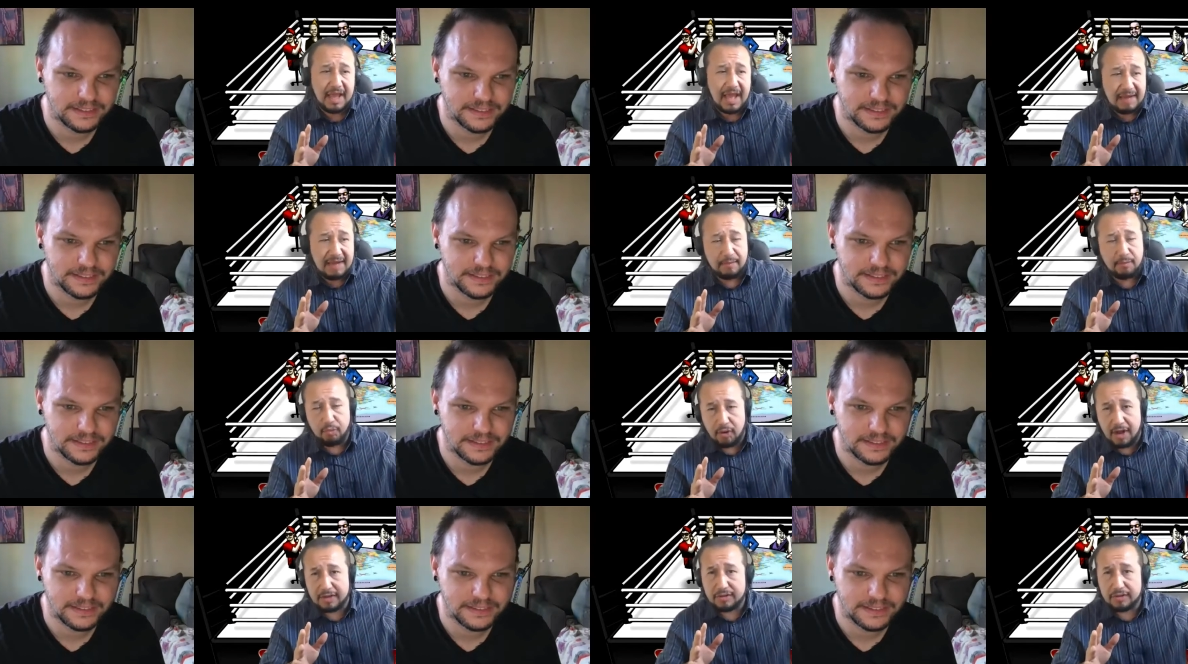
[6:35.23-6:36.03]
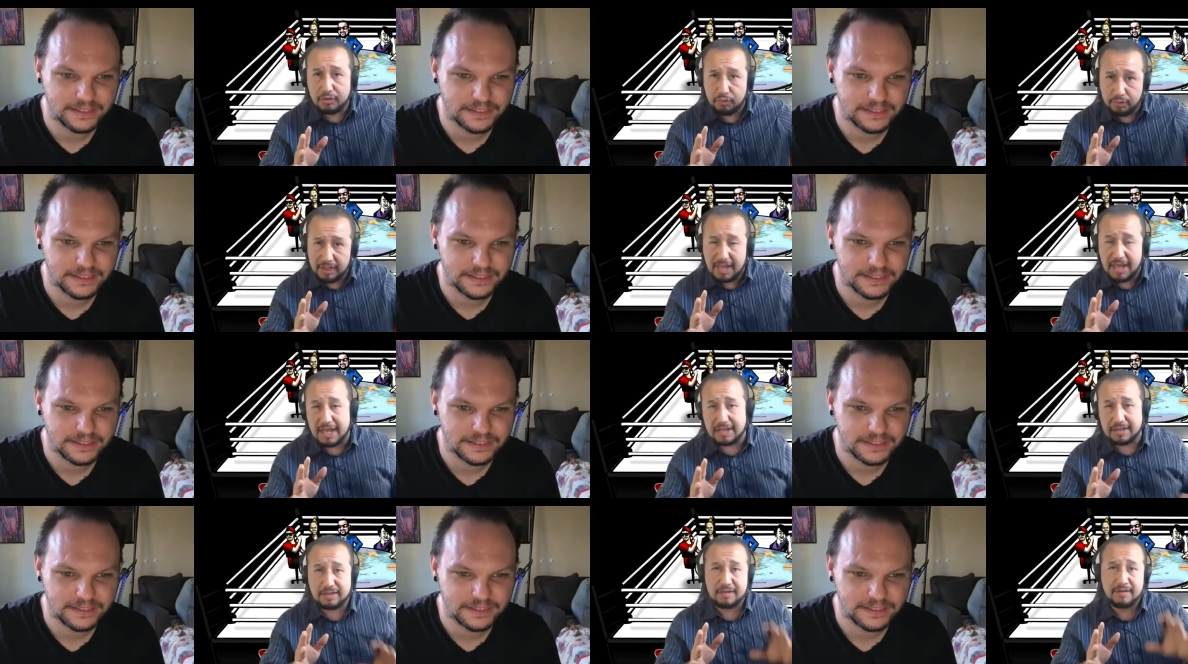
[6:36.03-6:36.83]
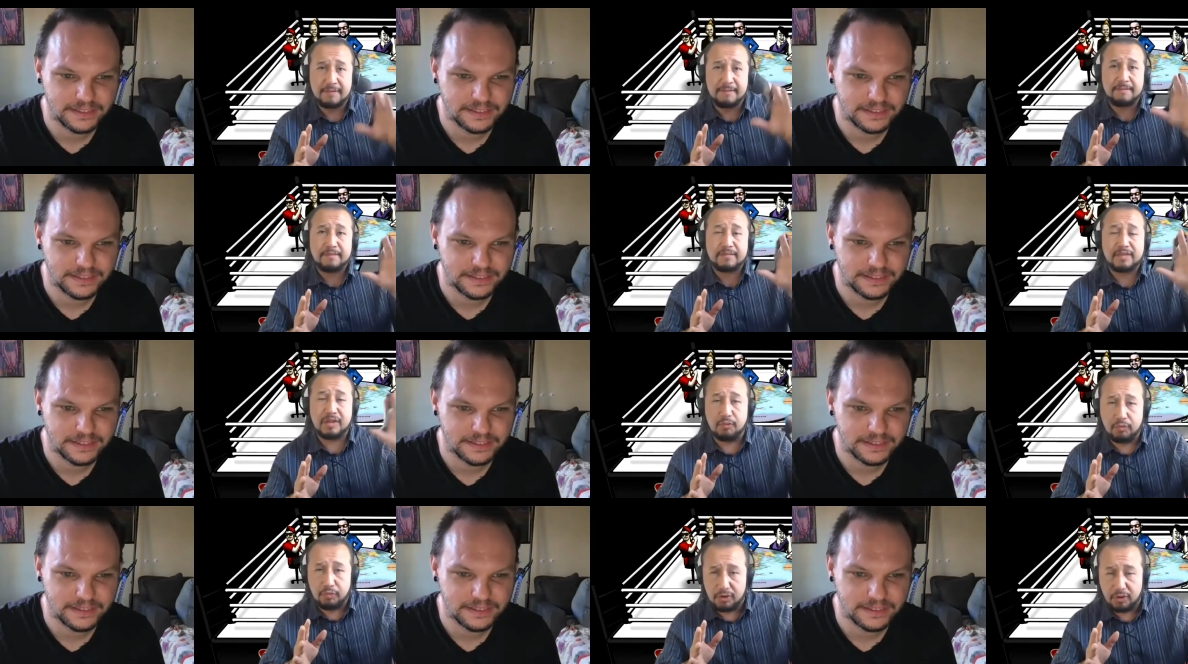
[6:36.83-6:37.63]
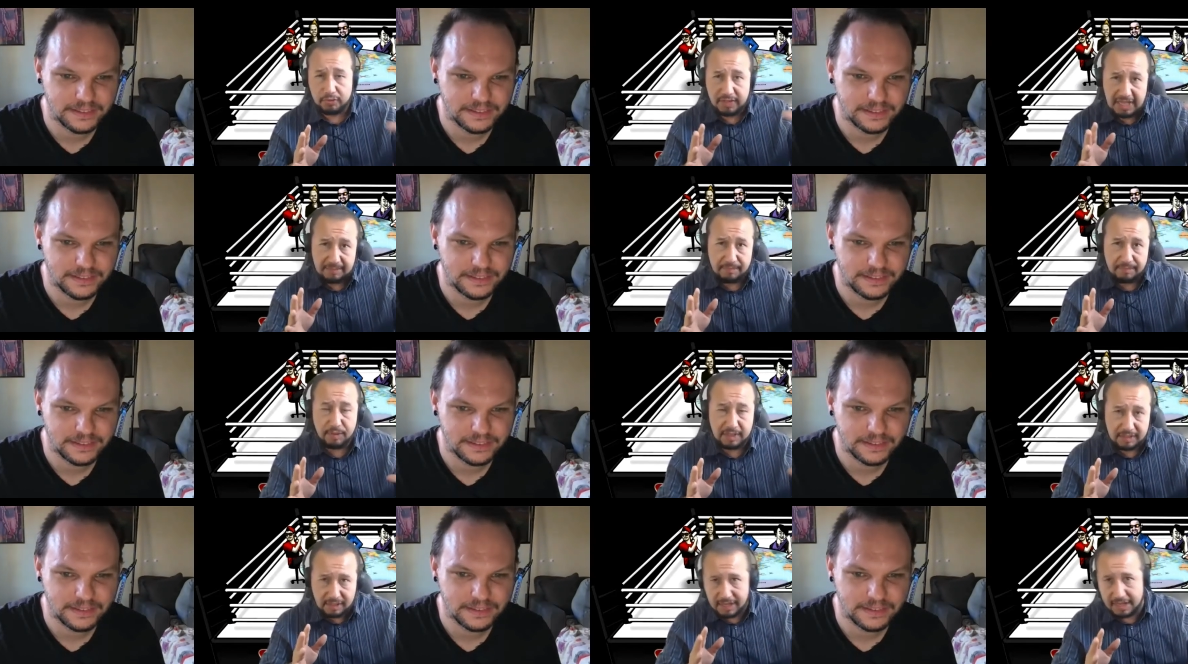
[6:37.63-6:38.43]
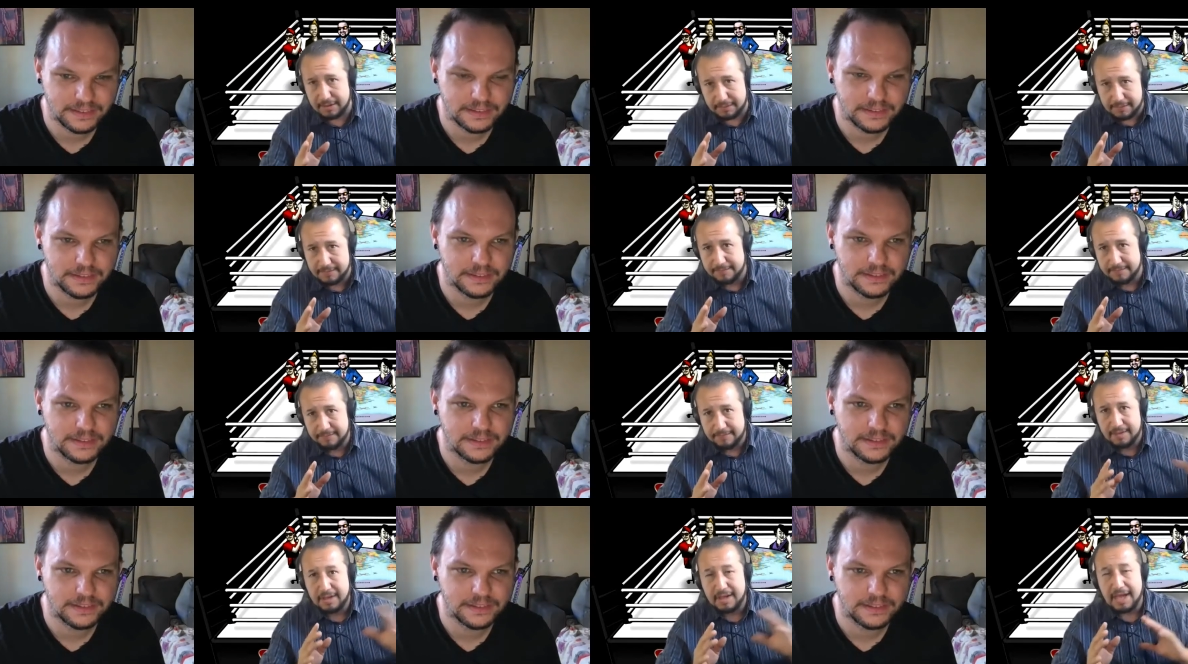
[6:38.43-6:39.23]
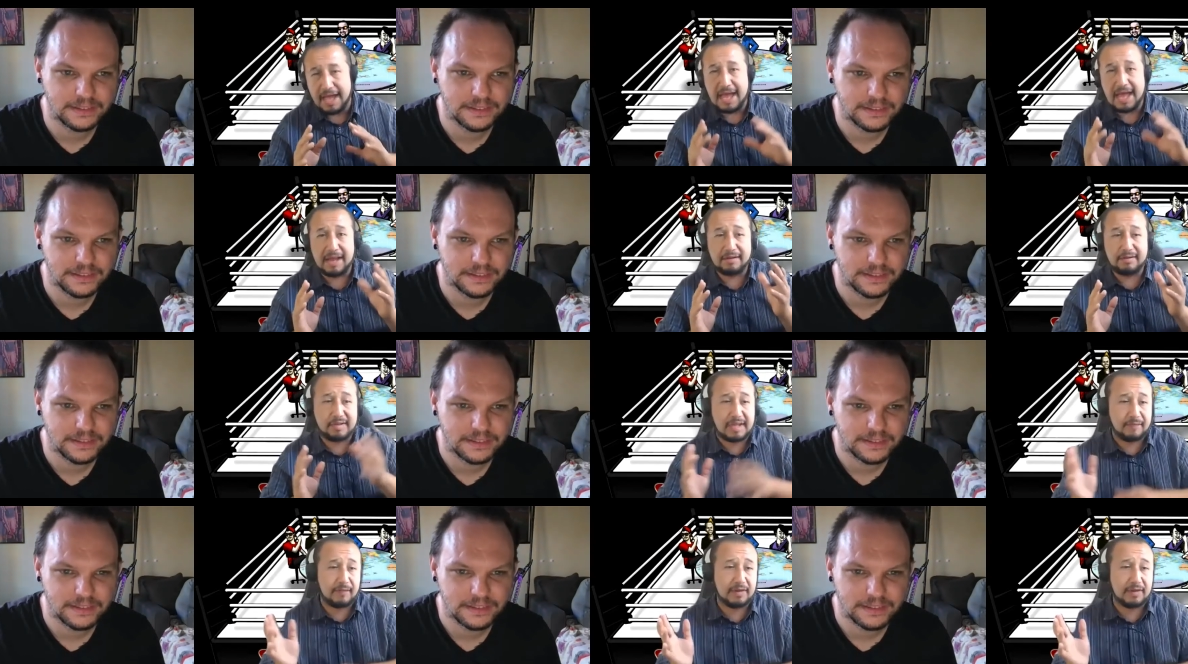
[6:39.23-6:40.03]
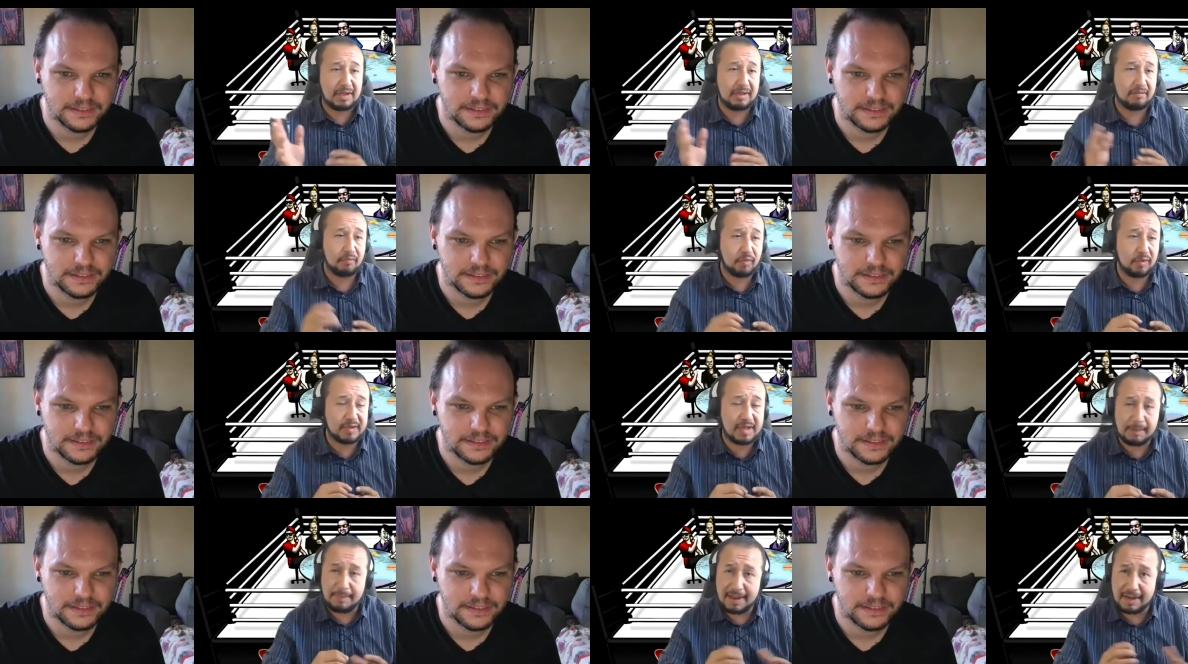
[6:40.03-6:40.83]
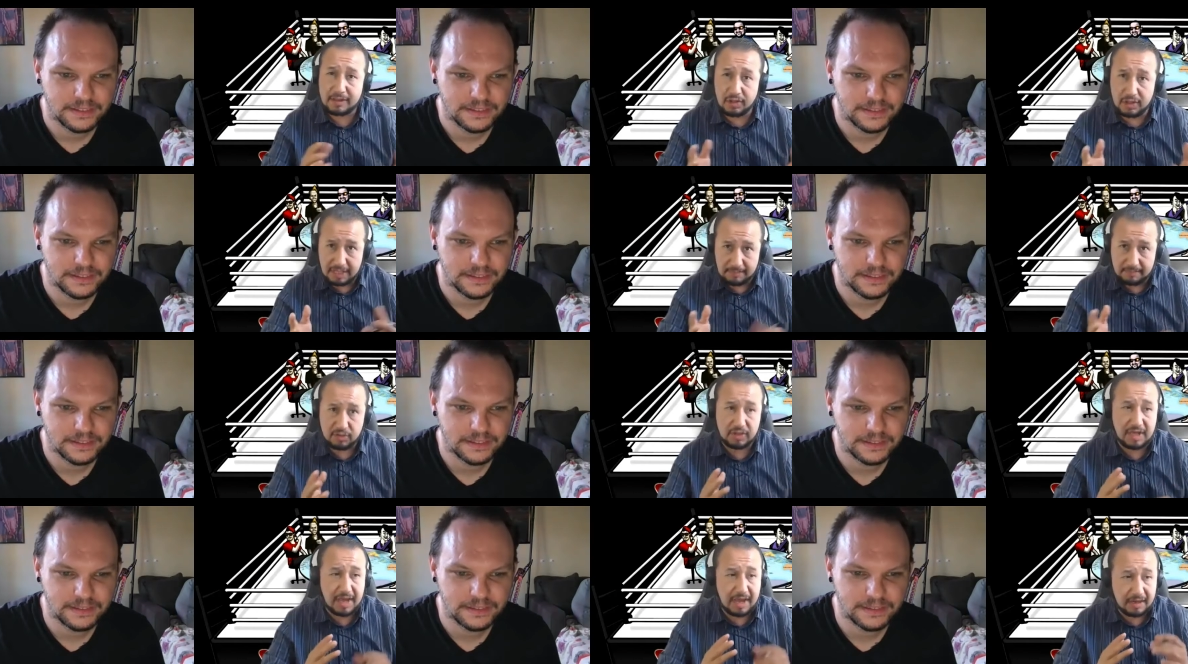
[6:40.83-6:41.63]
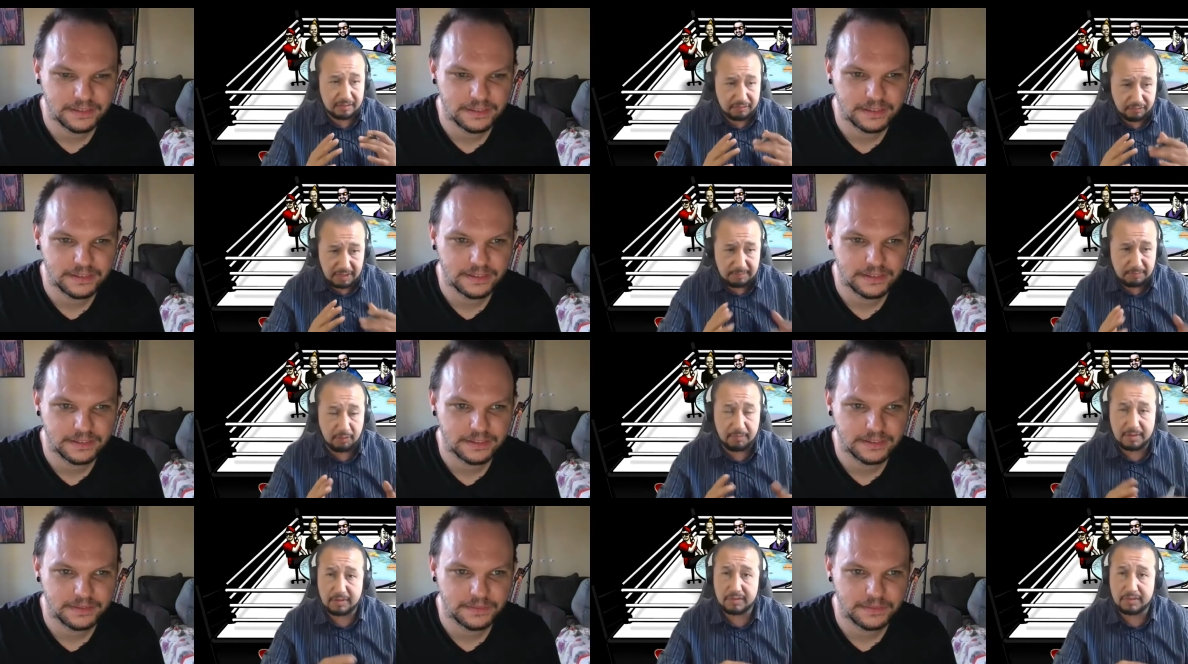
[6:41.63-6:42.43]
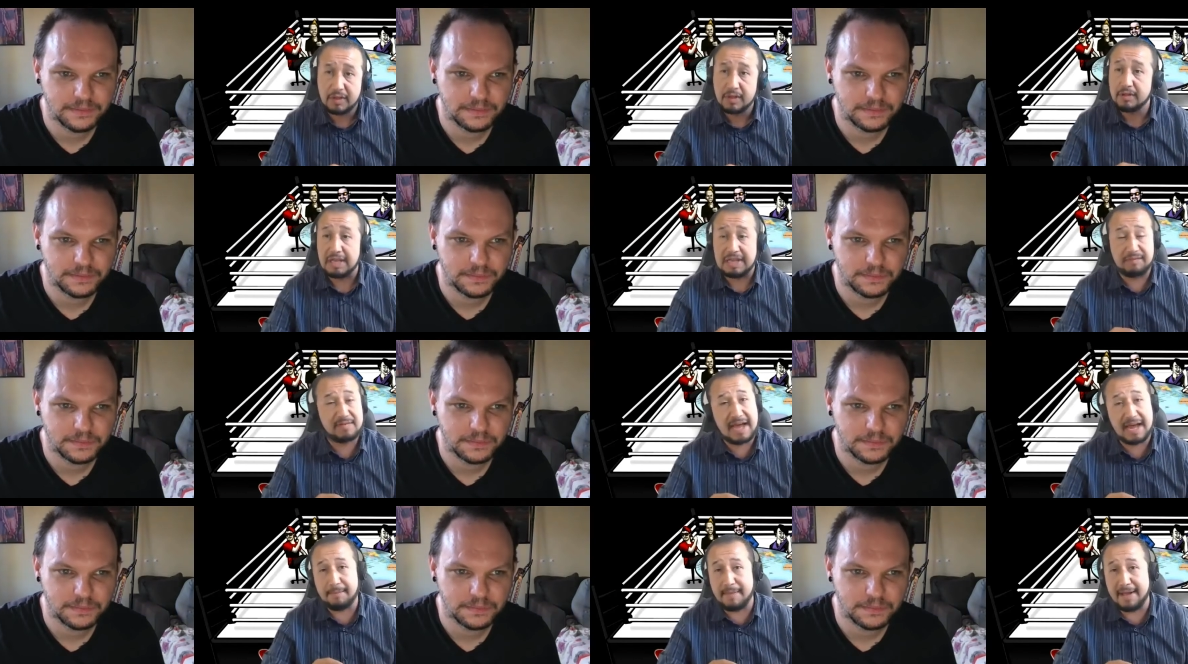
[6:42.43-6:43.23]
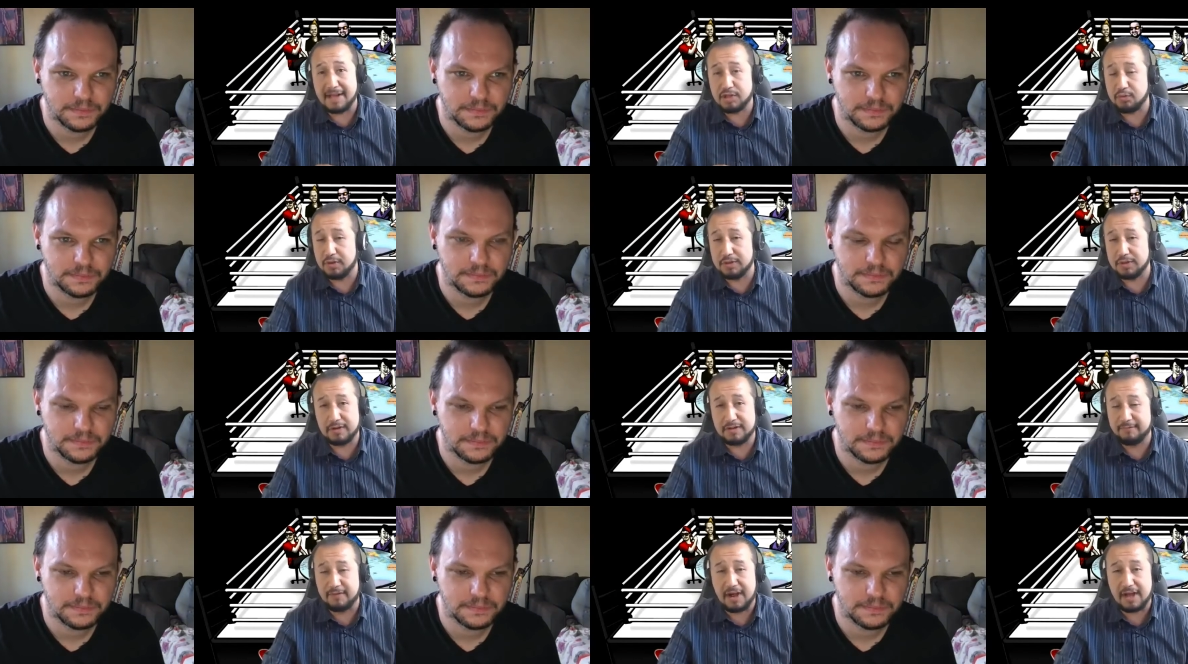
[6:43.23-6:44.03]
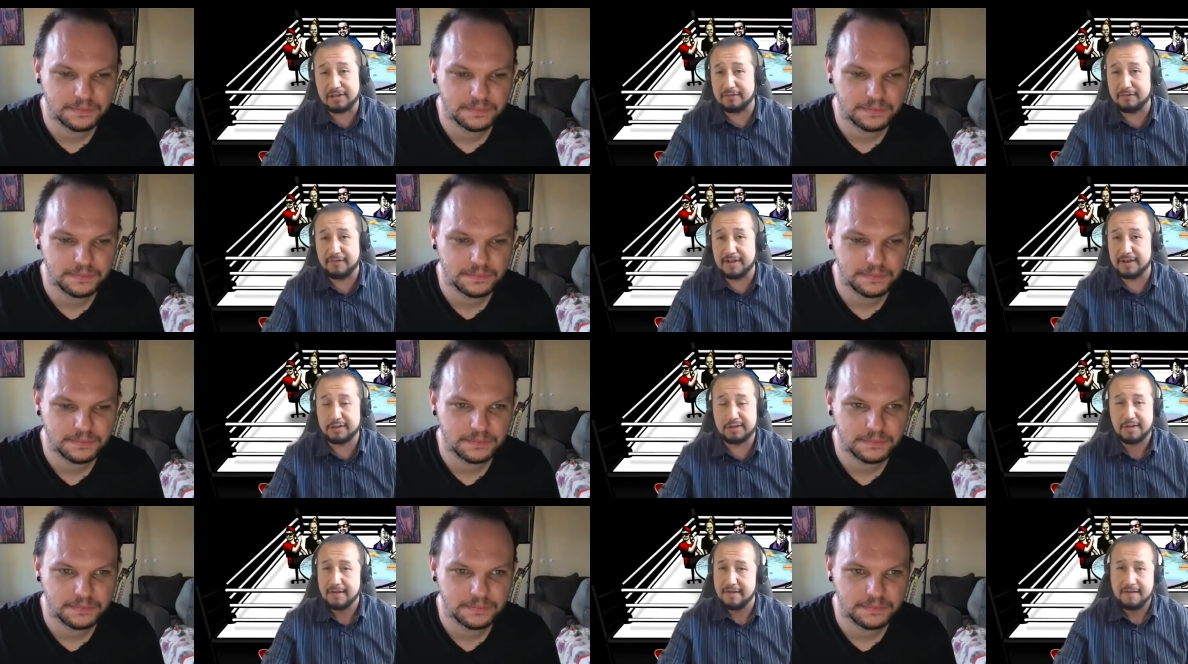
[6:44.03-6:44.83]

Speaker 1: having Raw to create the World Heavyweight title. And Stephanie was not a bad GM. She had great moments. Even had a match with her father, Vincent